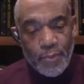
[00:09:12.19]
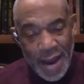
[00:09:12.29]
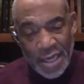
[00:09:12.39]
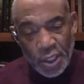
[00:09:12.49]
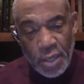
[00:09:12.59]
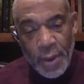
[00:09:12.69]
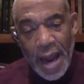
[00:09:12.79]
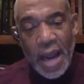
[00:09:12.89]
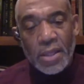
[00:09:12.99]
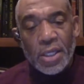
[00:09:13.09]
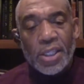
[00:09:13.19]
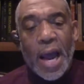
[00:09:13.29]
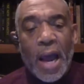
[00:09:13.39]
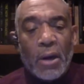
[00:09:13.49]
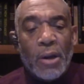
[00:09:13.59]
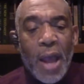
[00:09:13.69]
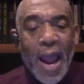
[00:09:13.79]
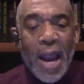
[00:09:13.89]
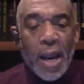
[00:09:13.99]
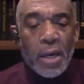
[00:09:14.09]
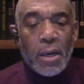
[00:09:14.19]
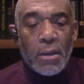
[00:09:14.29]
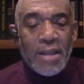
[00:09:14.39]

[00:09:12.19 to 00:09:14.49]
Bathsheba had the child, and